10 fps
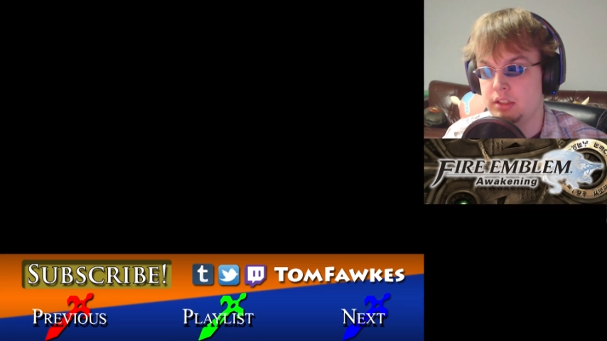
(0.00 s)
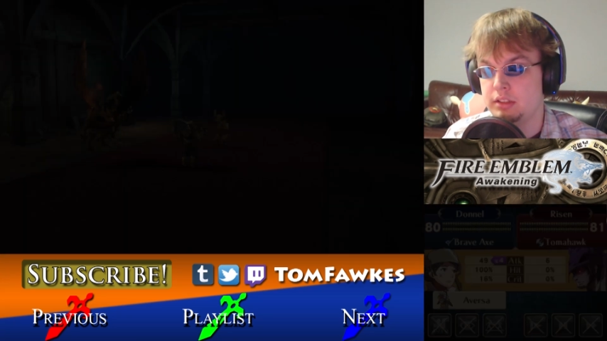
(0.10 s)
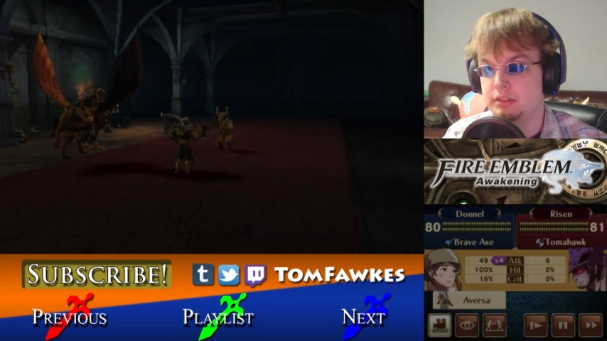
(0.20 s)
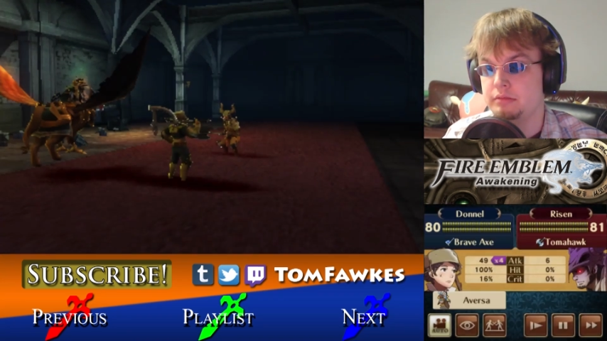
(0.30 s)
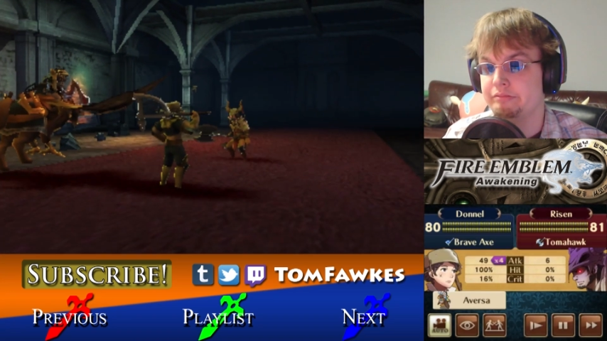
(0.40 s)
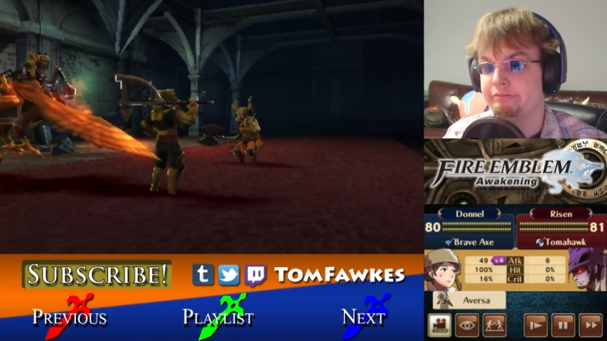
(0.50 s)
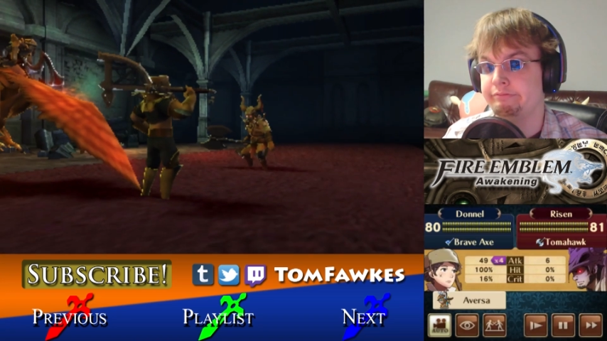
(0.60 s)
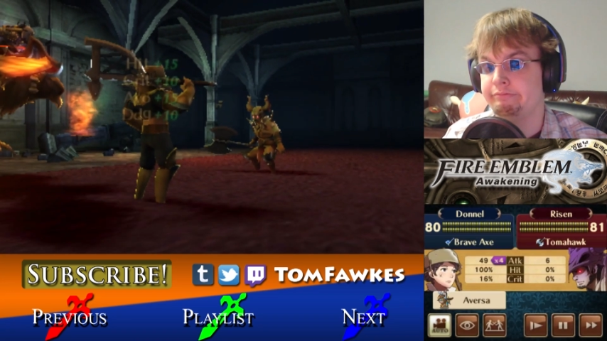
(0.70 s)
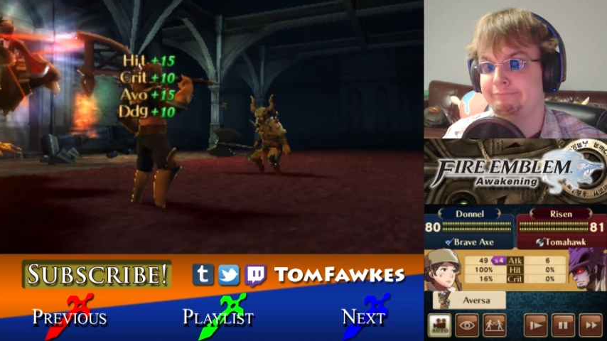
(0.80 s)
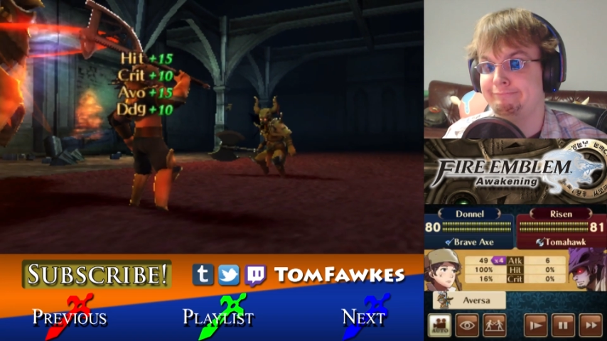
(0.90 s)

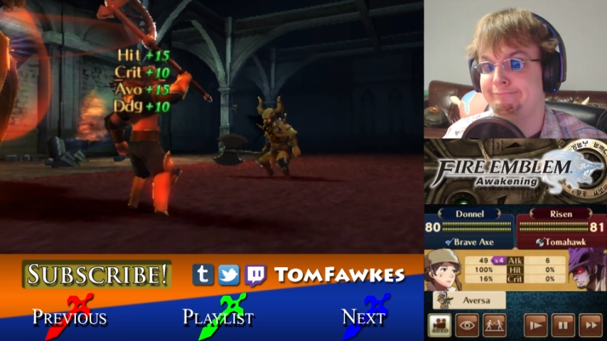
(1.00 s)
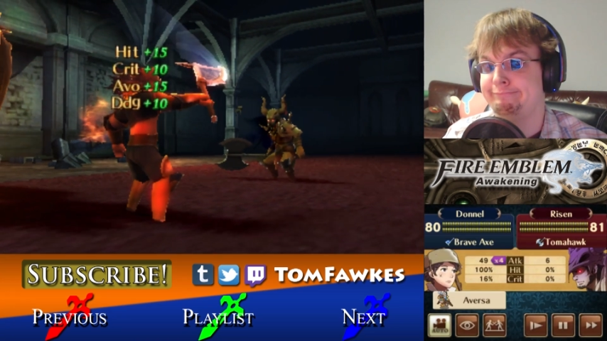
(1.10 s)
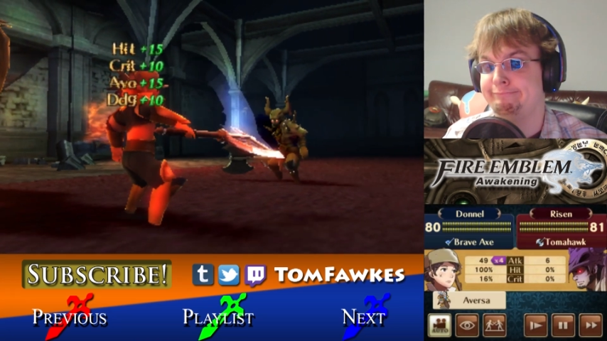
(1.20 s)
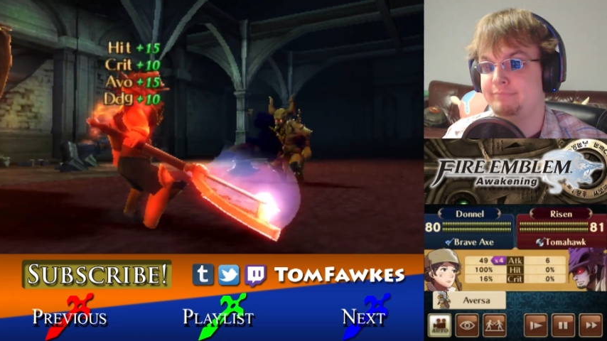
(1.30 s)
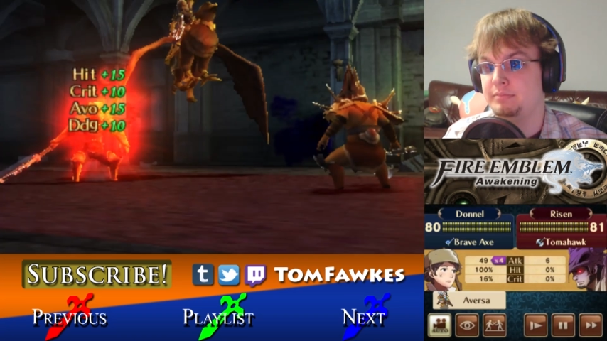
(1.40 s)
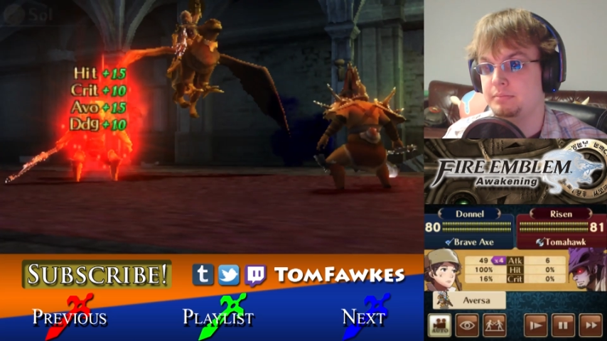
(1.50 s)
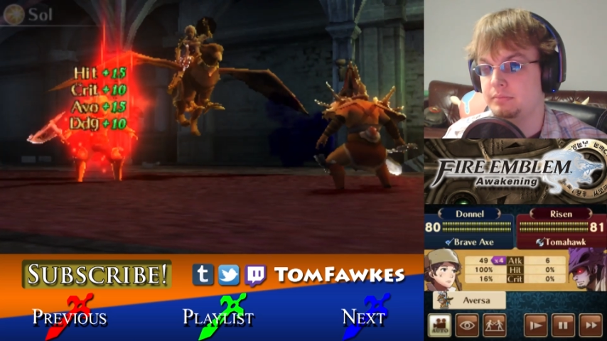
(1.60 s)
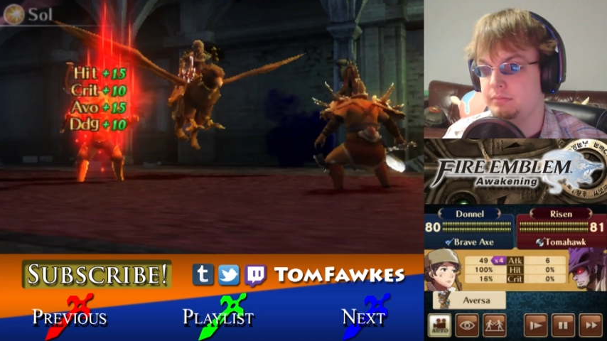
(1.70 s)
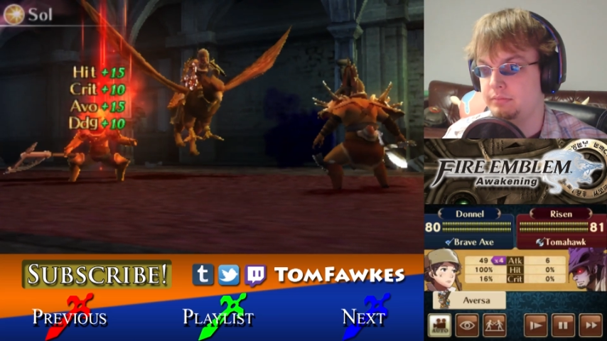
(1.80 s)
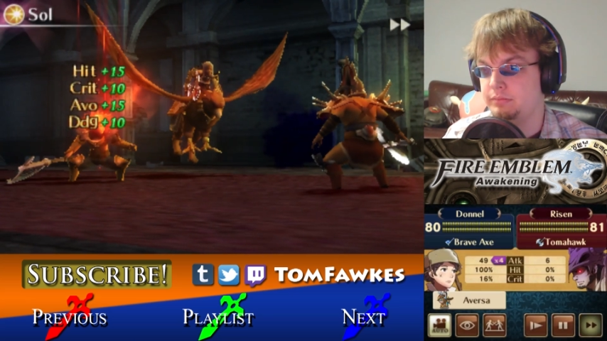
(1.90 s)

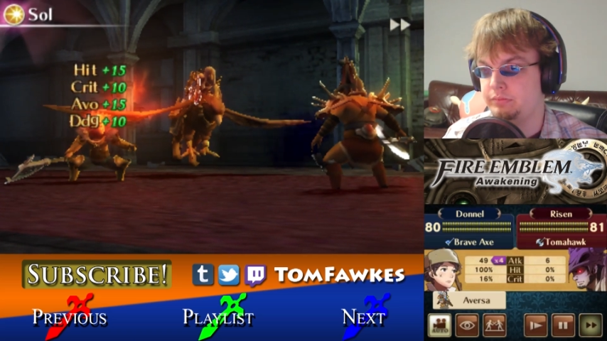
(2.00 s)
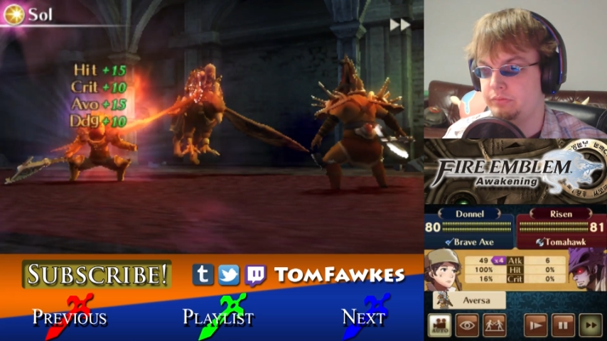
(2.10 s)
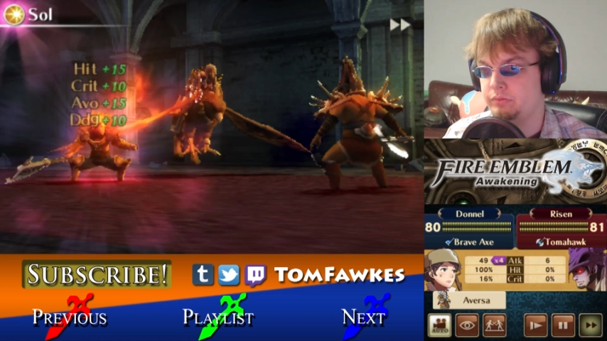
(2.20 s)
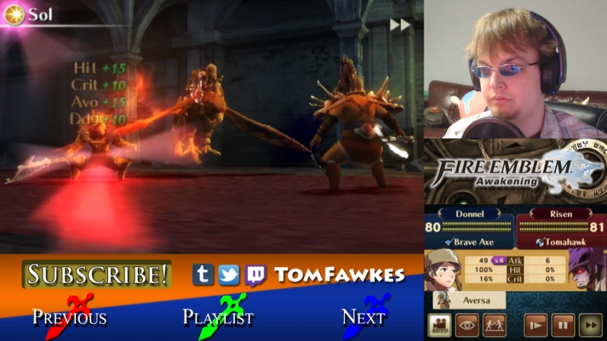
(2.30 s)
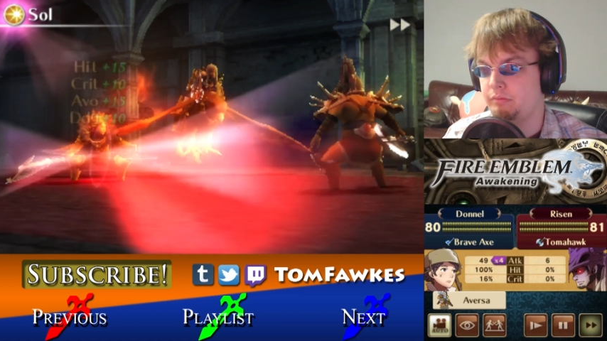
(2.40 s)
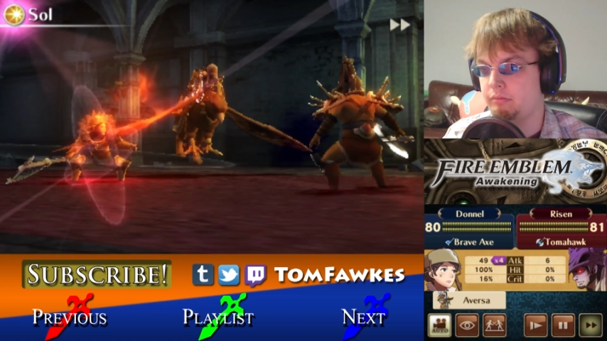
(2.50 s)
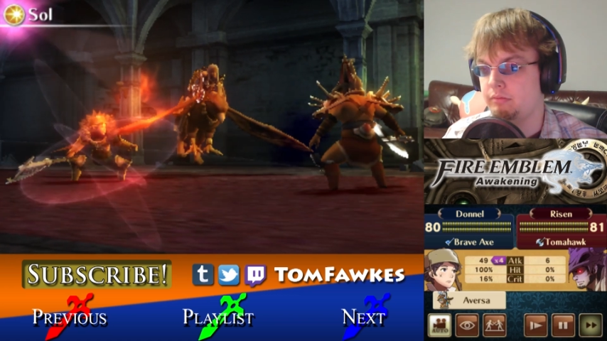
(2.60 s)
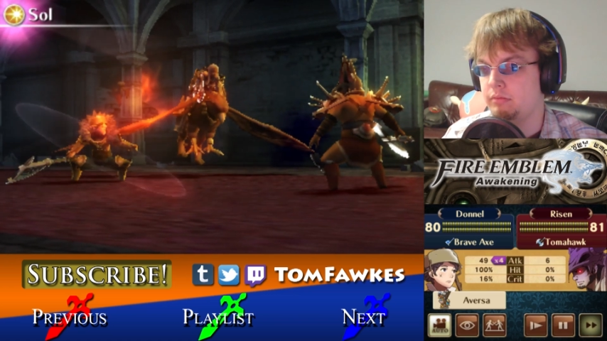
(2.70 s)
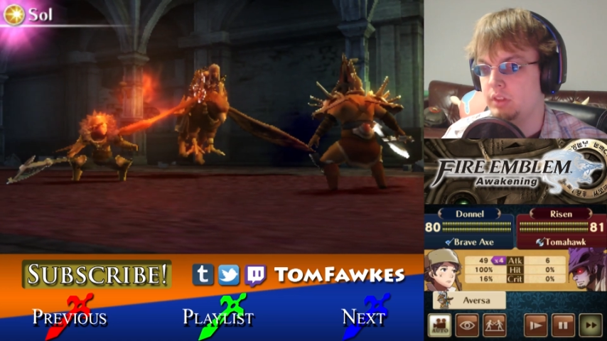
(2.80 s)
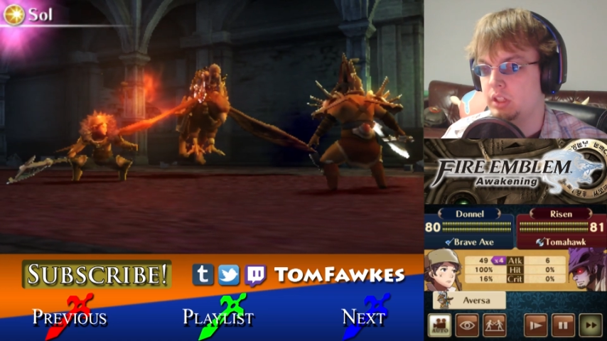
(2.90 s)

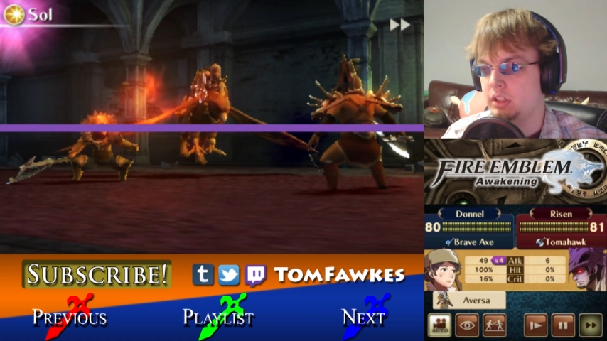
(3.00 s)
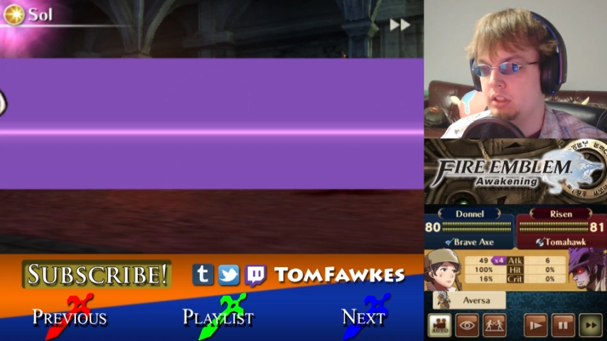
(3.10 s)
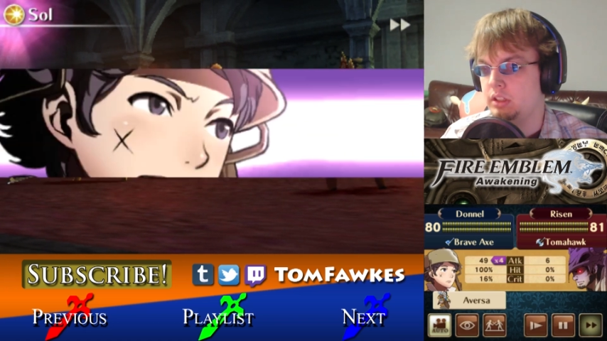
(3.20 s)
(silence)